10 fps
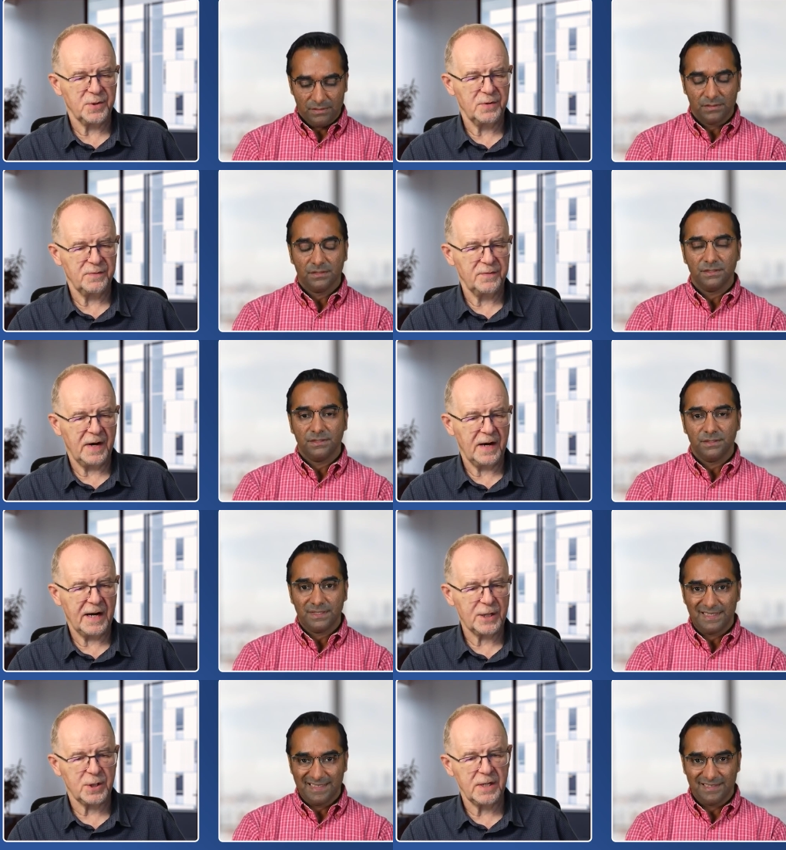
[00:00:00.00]
Speaker 1: of uh,
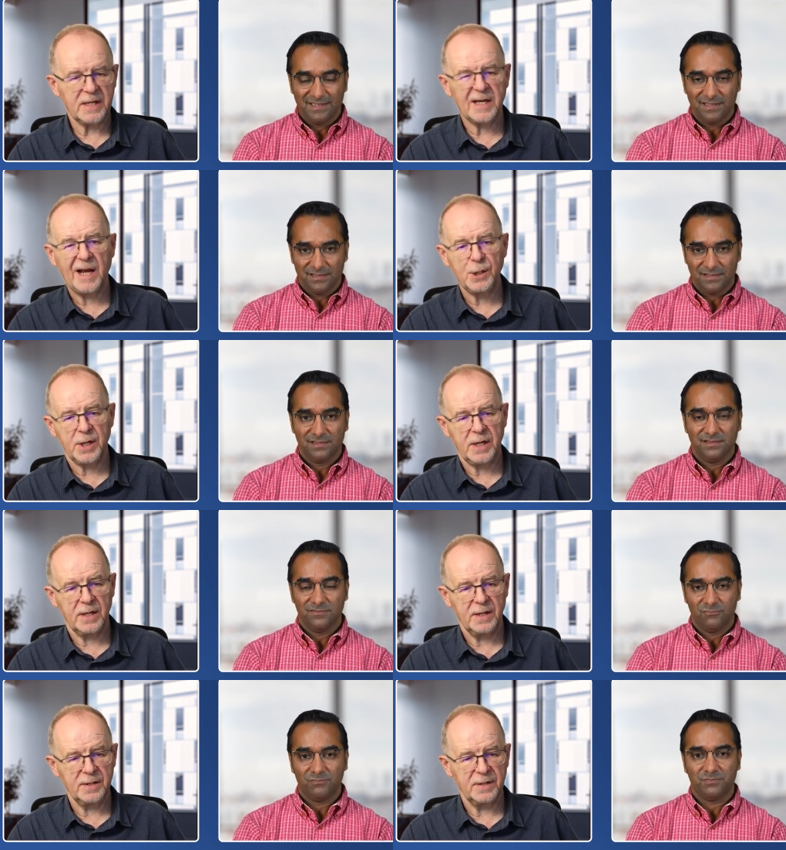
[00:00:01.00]
actually engaging
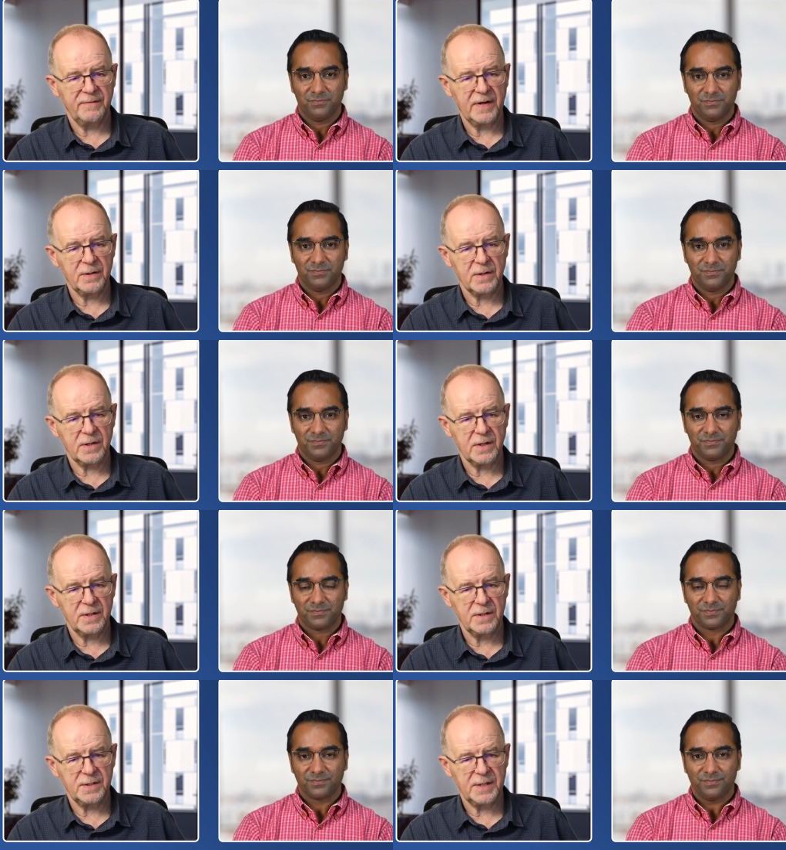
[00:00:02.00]
the vendor.
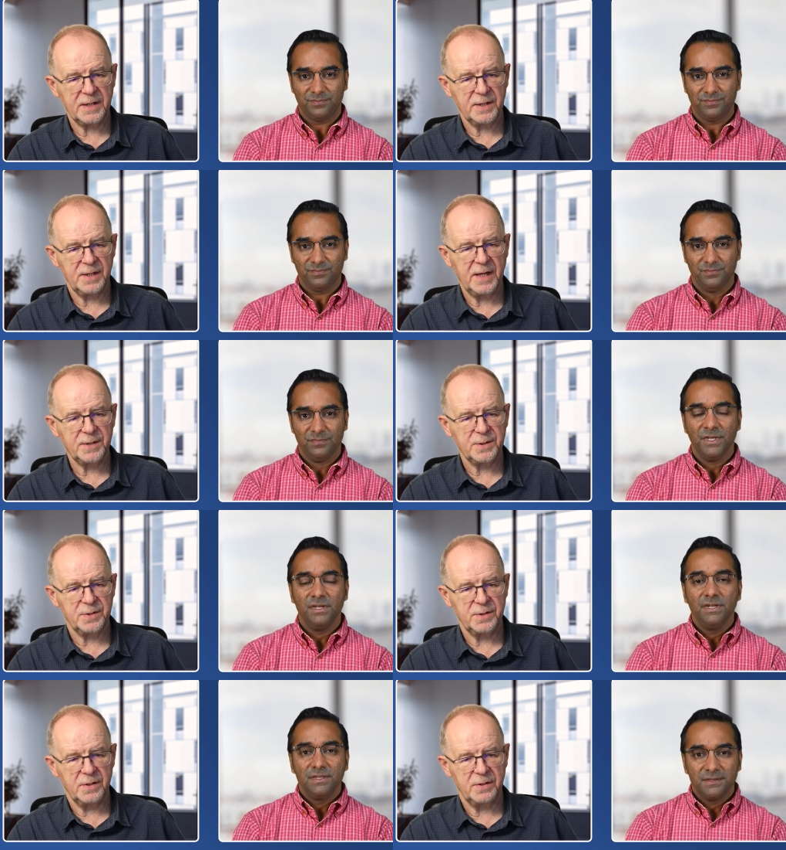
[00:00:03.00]
That,
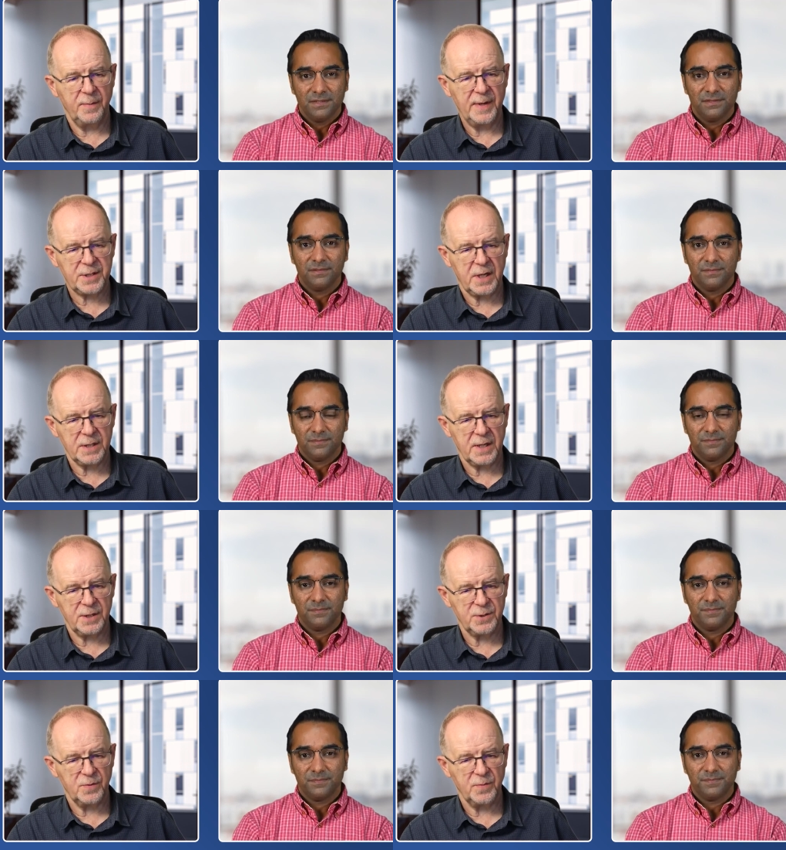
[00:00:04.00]
that's the best case, I
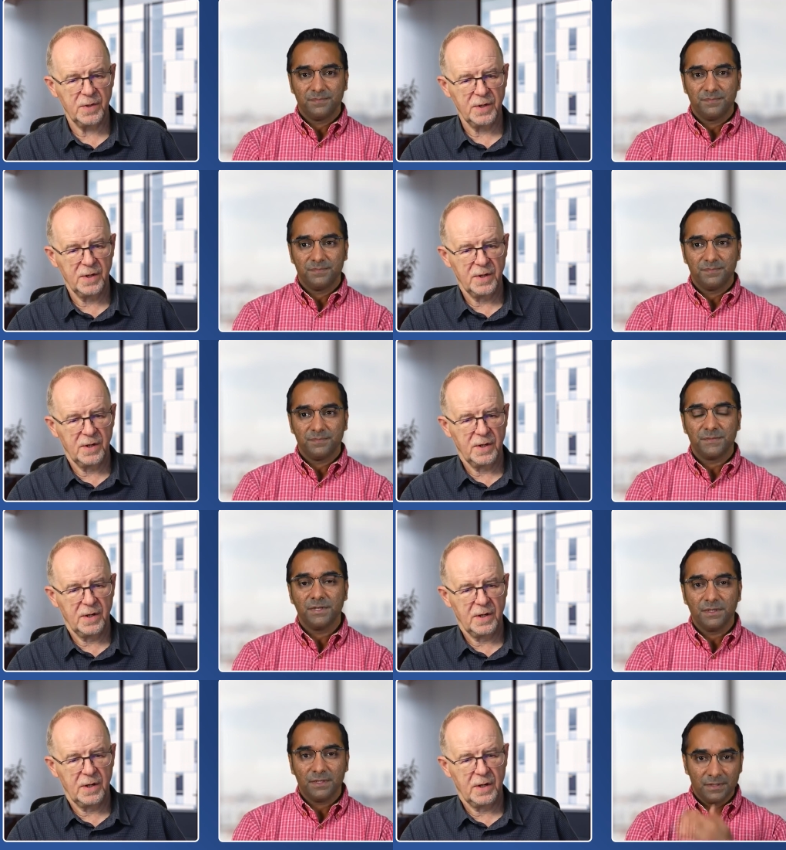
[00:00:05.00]
assume.
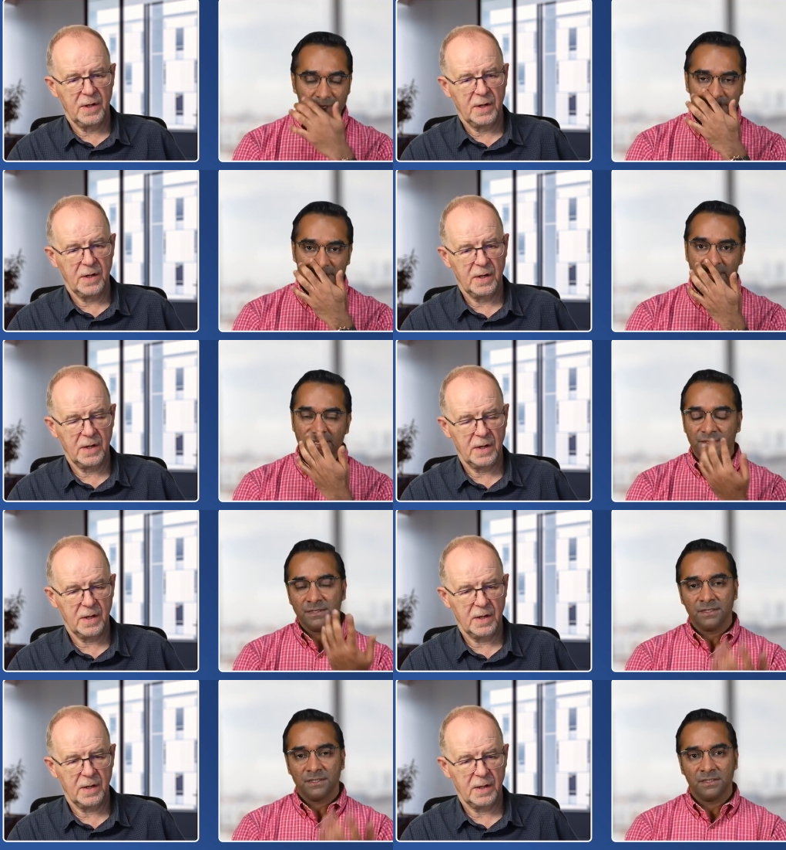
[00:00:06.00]
Speaker 2: That's right.
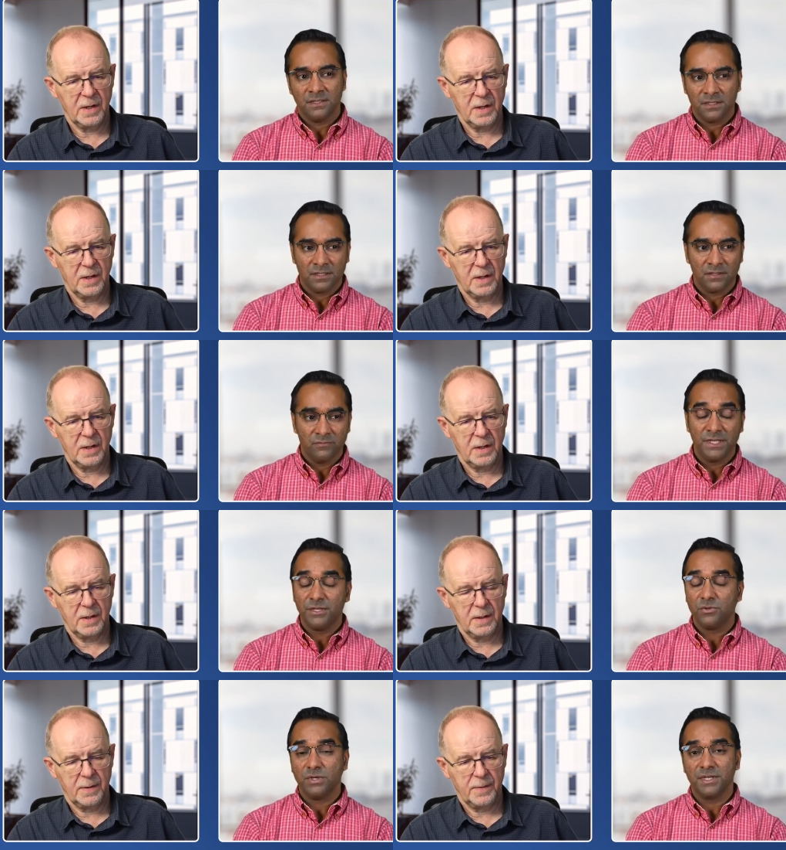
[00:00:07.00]
And we uh, need
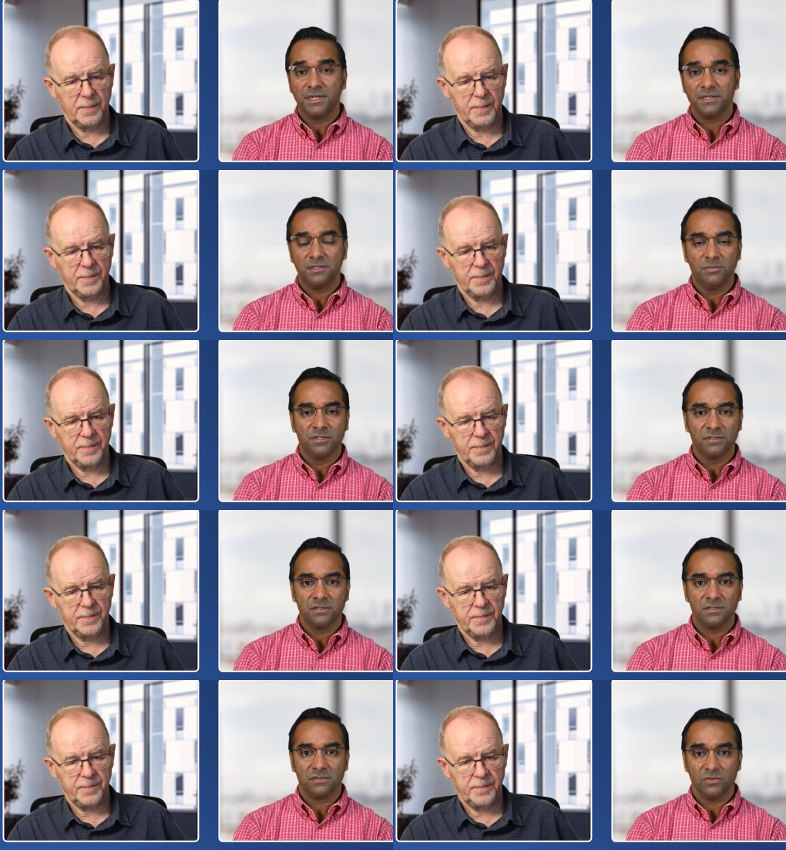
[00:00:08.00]
to engage the
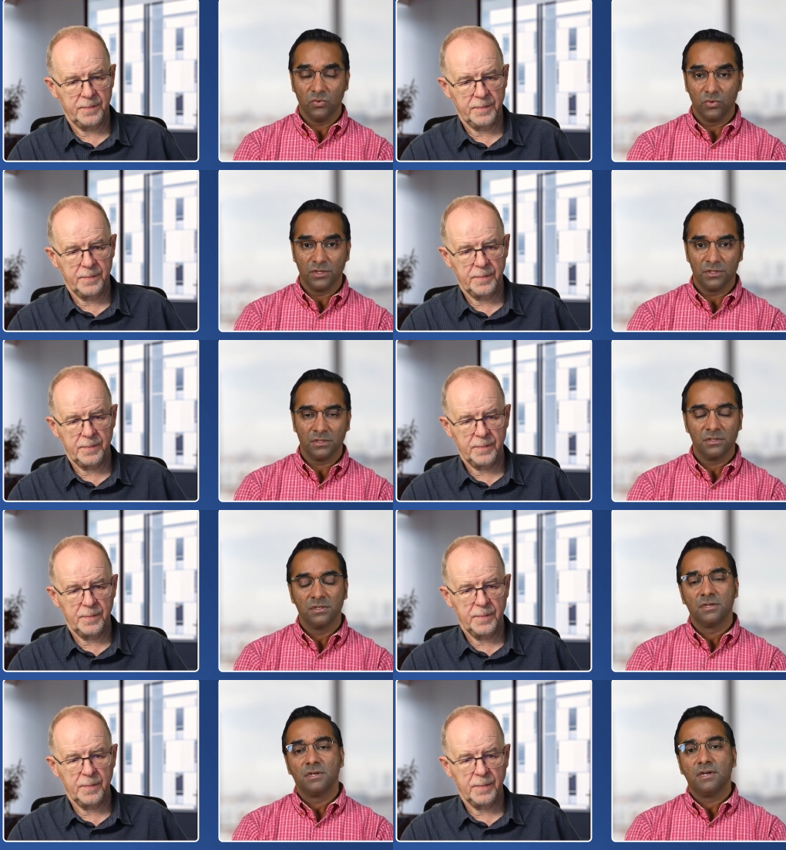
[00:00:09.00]
business owner
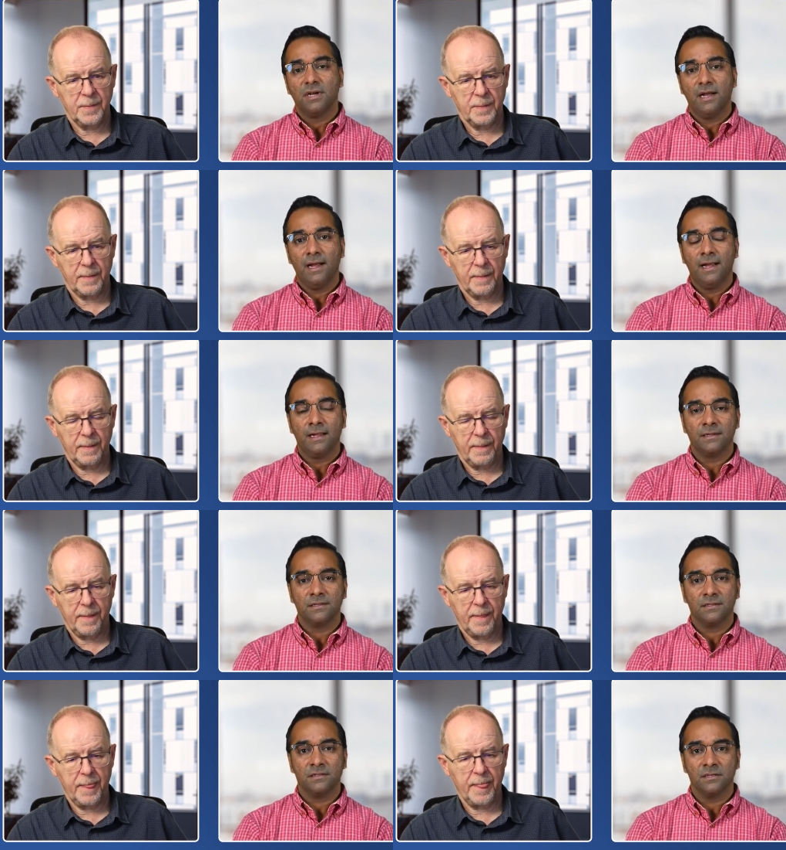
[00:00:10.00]
and
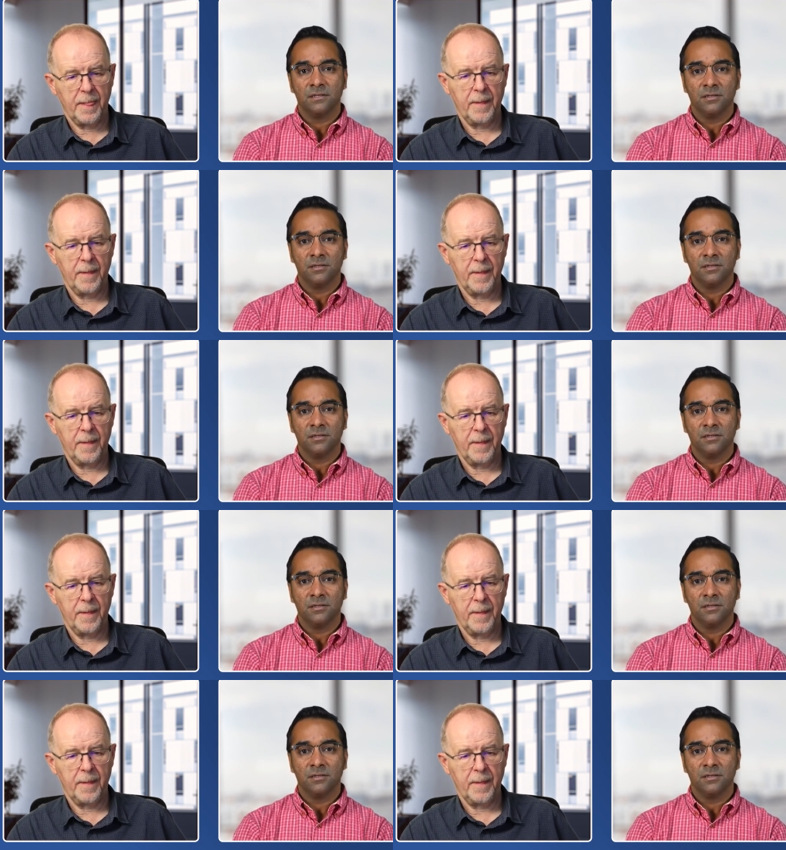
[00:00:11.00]
the